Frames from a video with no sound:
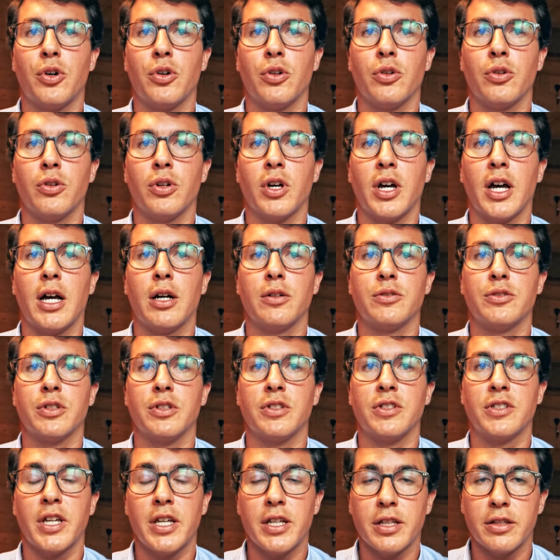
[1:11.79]
on how
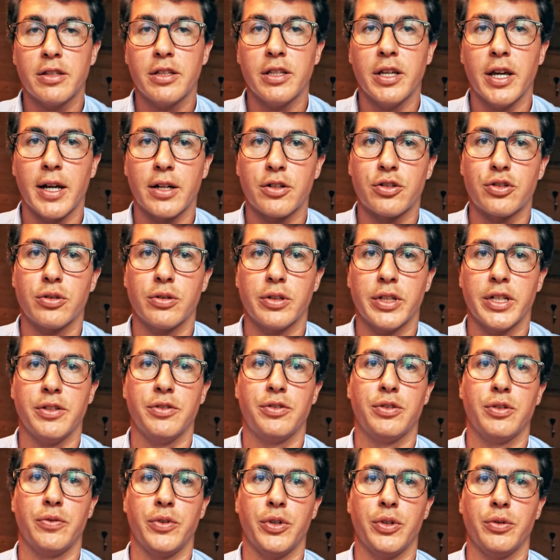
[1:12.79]
to take the actual
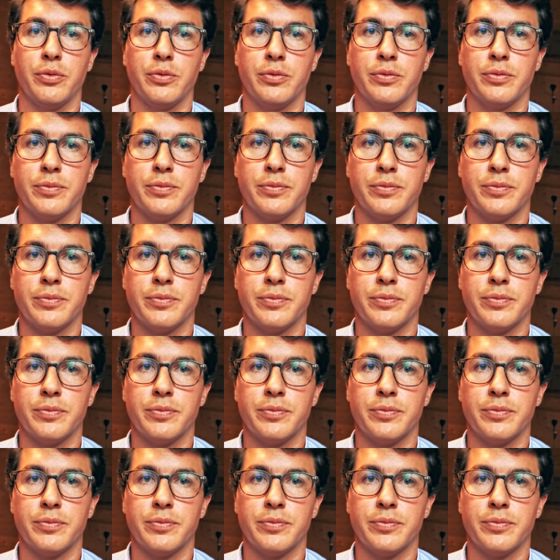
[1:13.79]
interview.